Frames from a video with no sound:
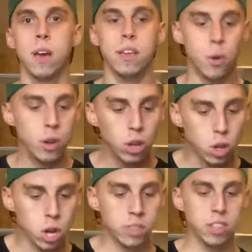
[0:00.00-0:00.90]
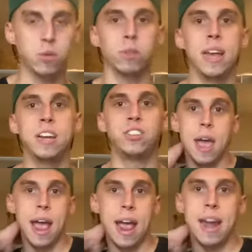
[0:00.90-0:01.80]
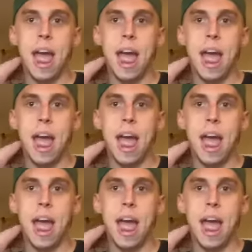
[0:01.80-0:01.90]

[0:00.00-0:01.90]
And then when you look at this rotation, and